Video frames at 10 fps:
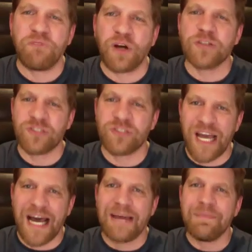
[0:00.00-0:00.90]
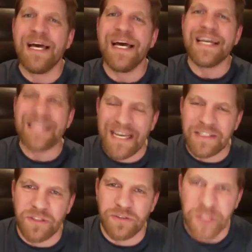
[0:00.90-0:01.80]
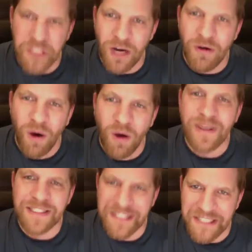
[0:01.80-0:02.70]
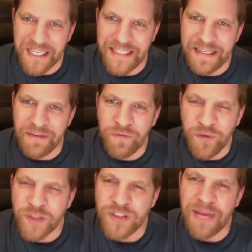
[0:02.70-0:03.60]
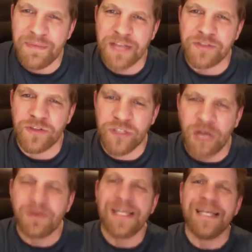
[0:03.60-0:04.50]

First time guest on the show. Always exciting to have first time guest on the show.